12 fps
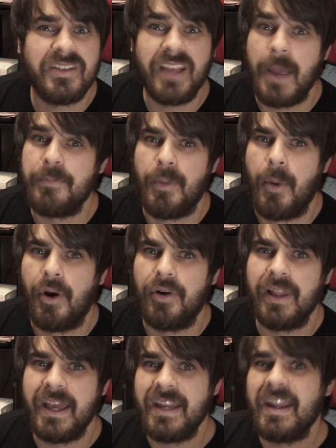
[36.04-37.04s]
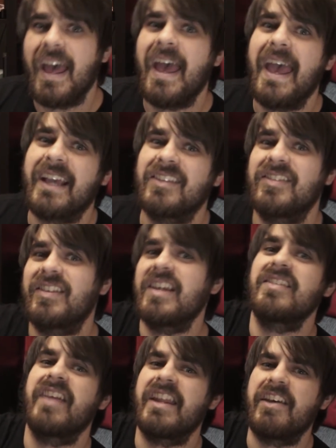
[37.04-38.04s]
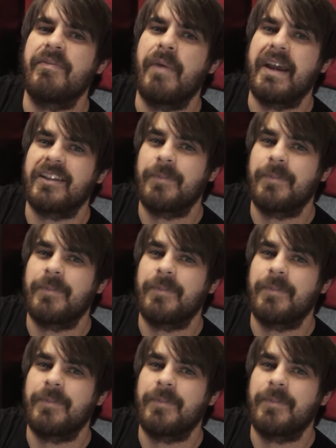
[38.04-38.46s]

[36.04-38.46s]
Escape from Horrorland exceeds any of my